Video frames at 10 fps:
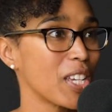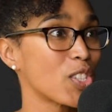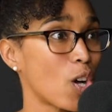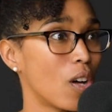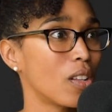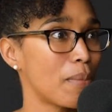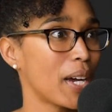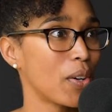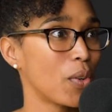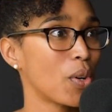is all
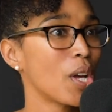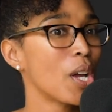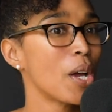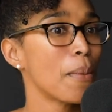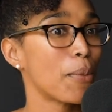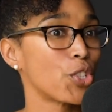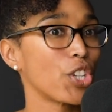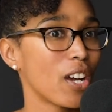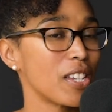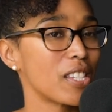about
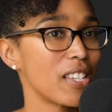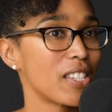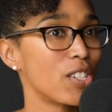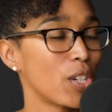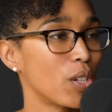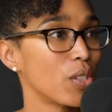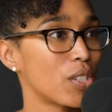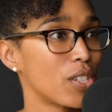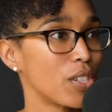pushing us as adults